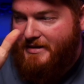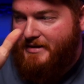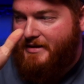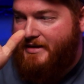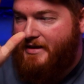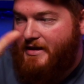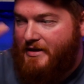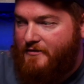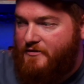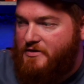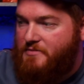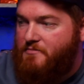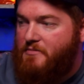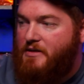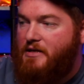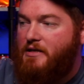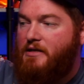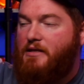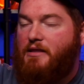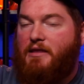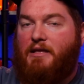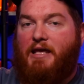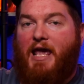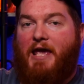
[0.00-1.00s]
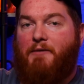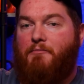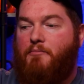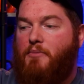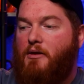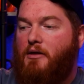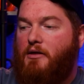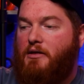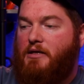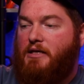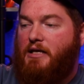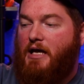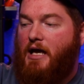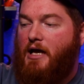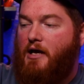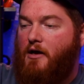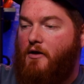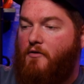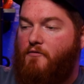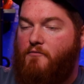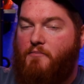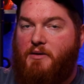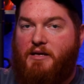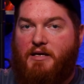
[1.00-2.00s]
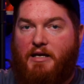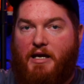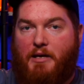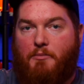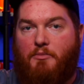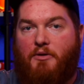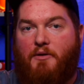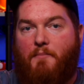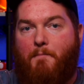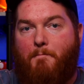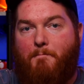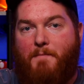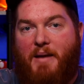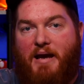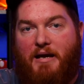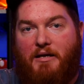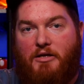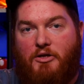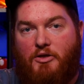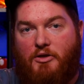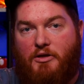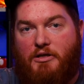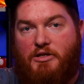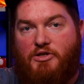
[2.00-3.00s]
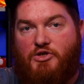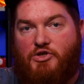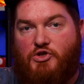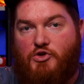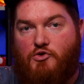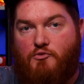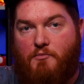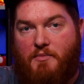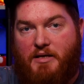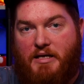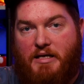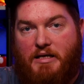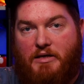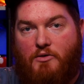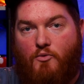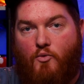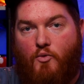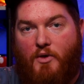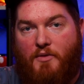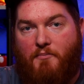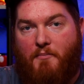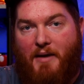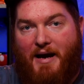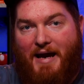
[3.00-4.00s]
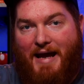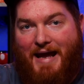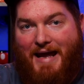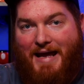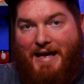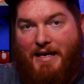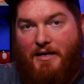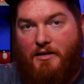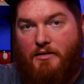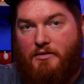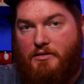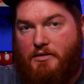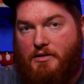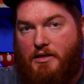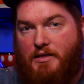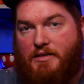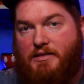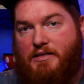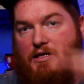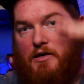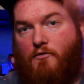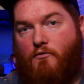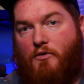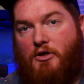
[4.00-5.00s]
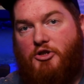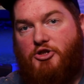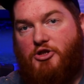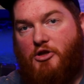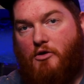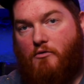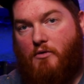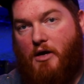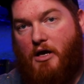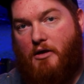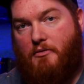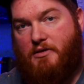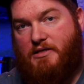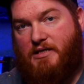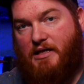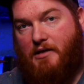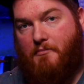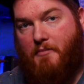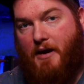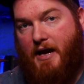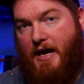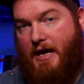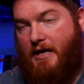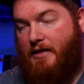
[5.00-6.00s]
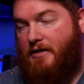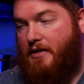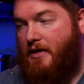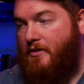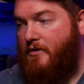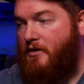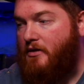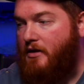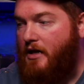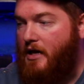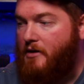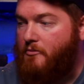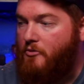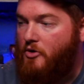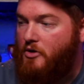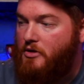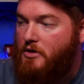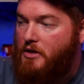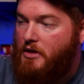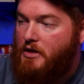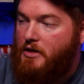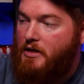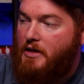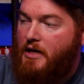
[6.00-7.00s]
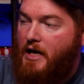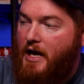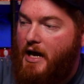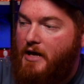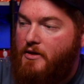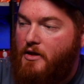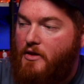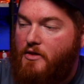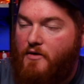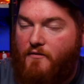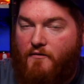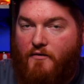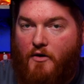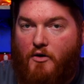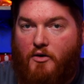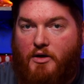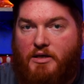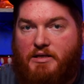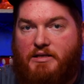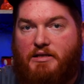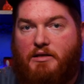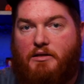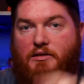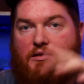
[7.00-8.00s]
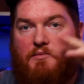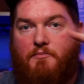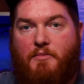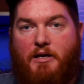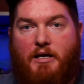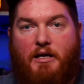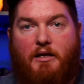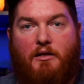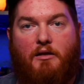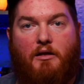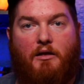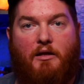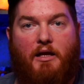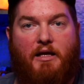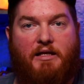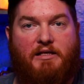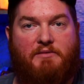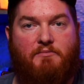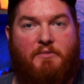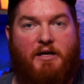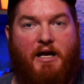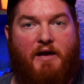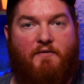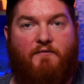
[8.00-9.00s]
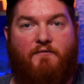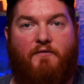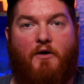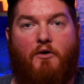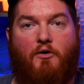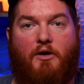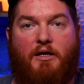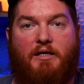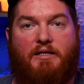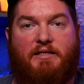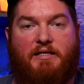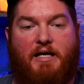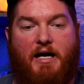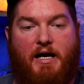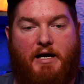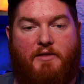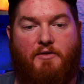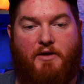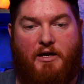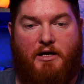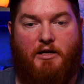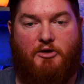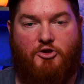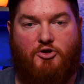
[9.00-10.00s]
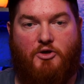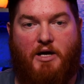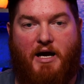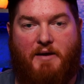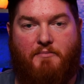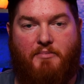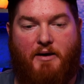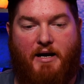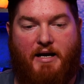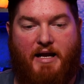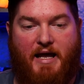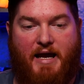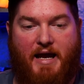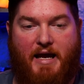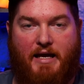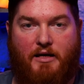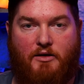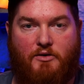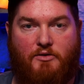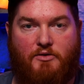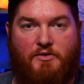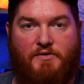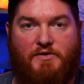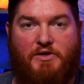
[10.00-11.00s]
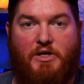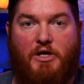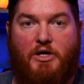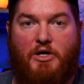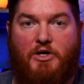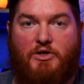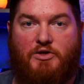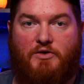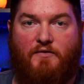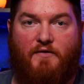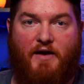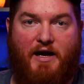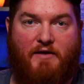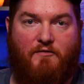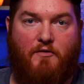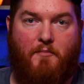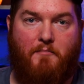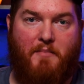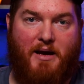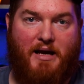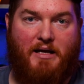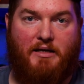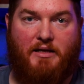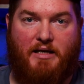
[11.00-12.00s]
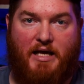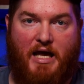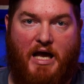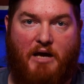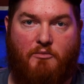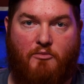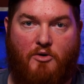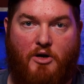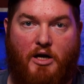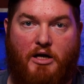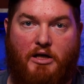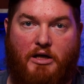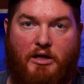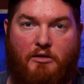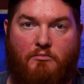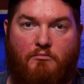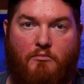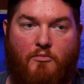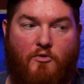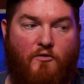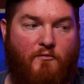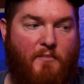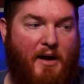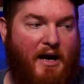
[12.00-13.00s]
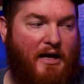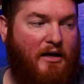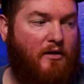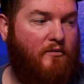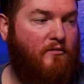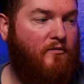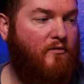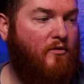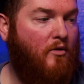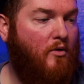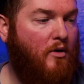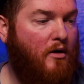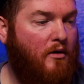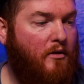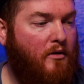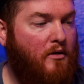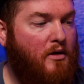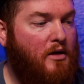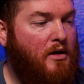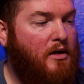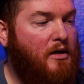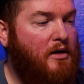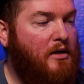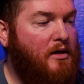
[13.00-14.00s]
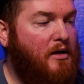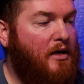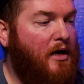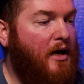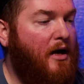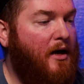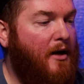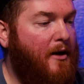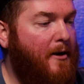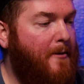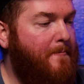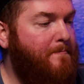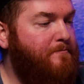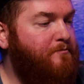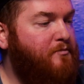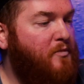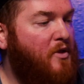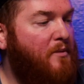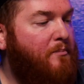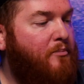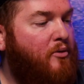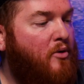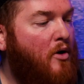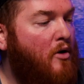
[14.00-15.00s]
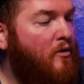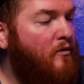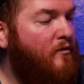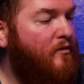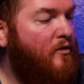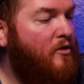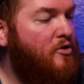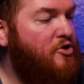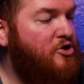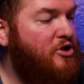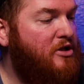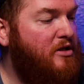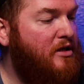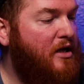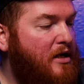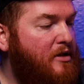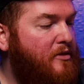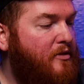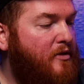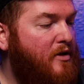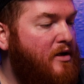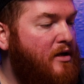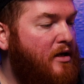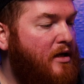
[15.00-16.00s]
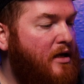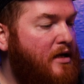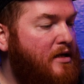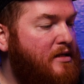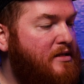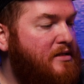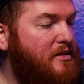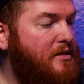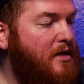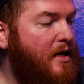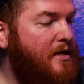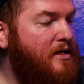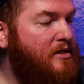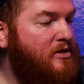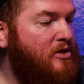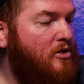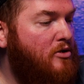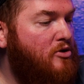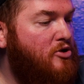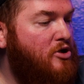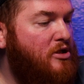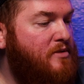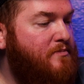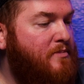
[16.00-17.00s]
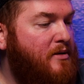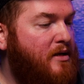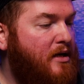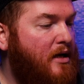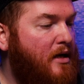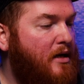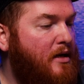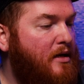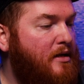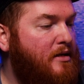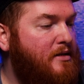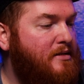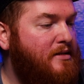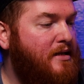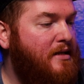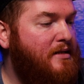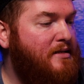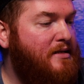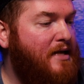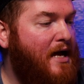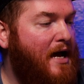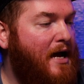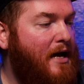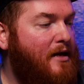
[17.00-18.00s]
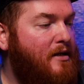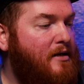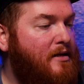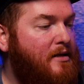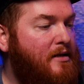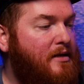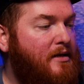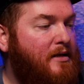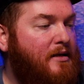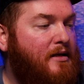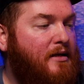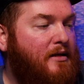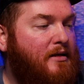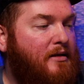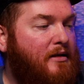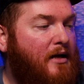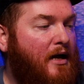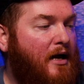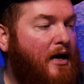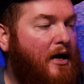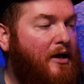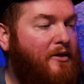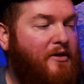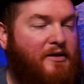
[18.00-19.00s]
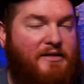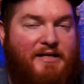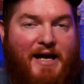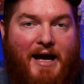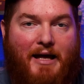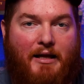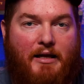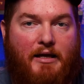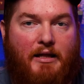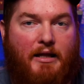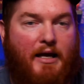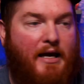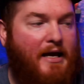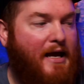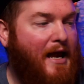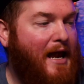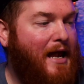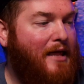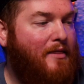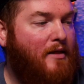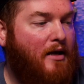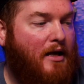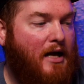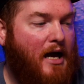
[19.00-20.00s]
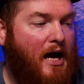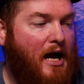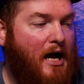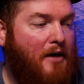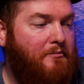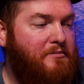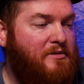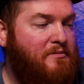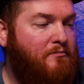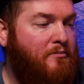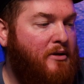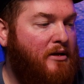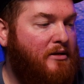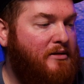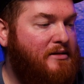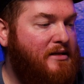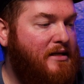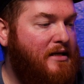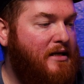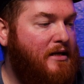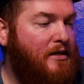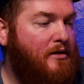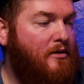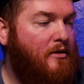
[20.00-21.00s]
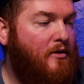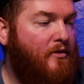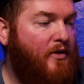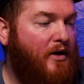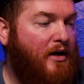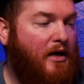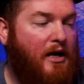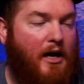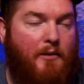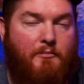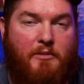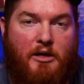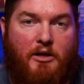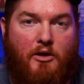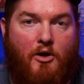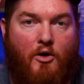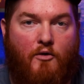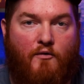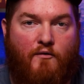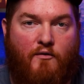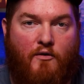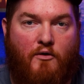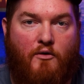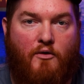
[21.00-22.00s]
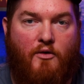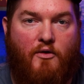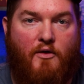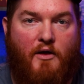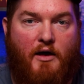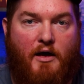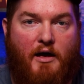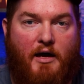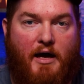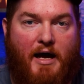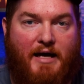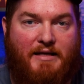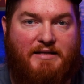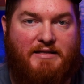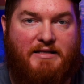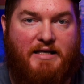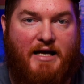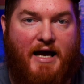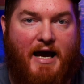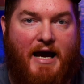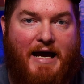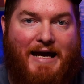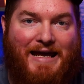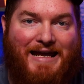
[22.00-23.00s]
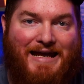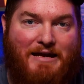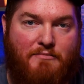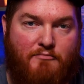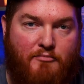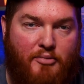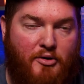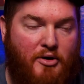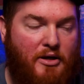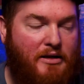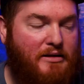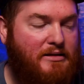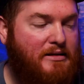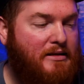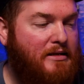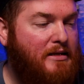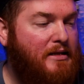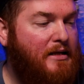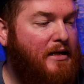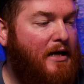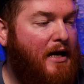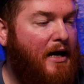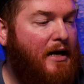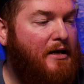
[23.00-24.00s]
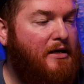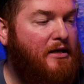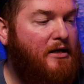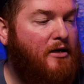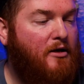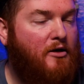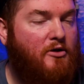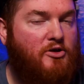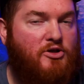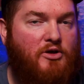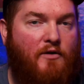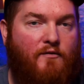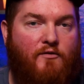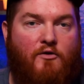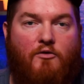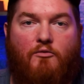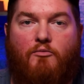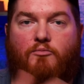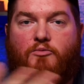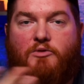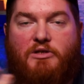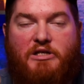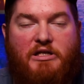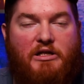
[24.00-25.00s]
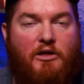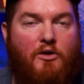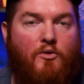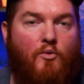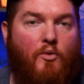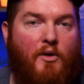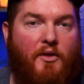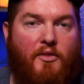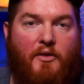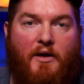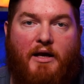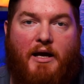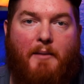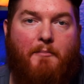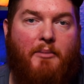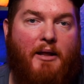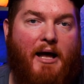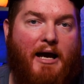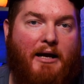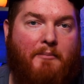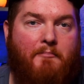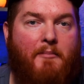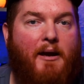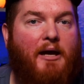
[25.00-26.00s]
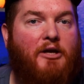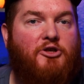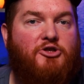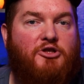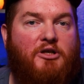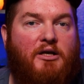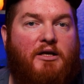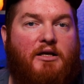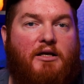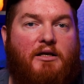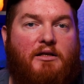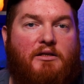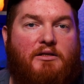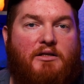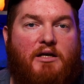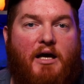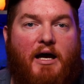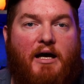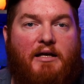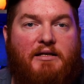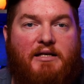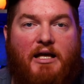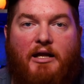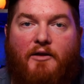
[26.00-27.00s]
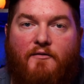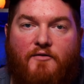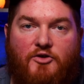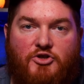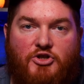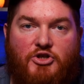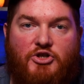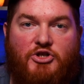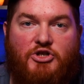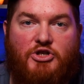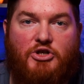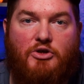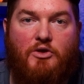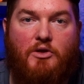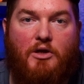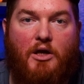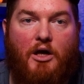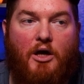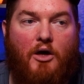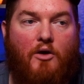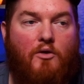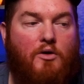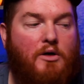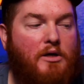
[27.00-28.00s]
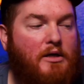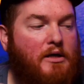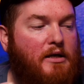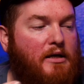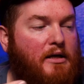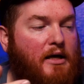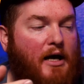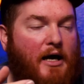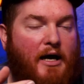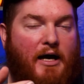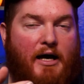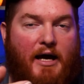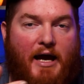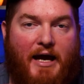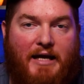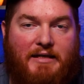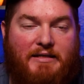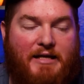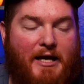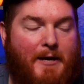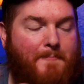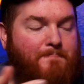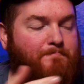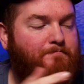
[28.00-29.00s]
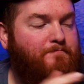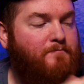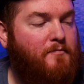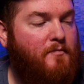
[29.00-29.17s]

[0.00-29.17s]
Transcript: Gives me the capability of being able to manually zoom in with my hand instead of reaching around and sticking my hand on the camera. And then the focus demand lets me have focus on the tripod handles. So if I have a manned camera, I can move back and forth. The Pro version think is nicer just because it's got the tally light and the comms built in that come in over the SDI input on here. So if you're dealing with like a Blackmagic television studio A10,